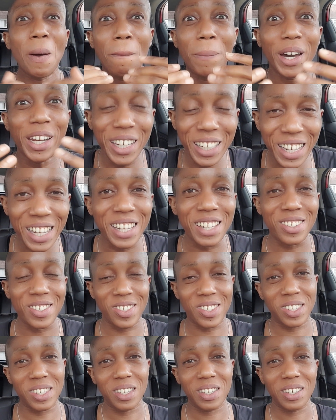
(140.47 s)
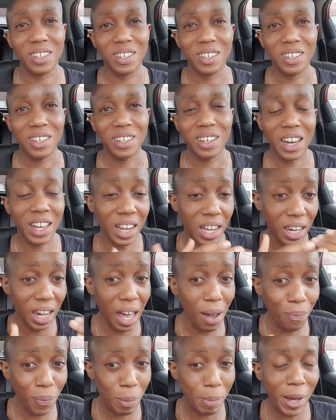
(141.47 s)
But it is. And I
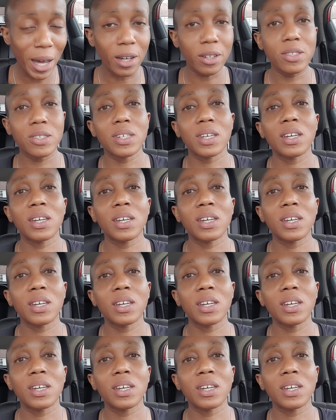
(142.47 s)
laugh about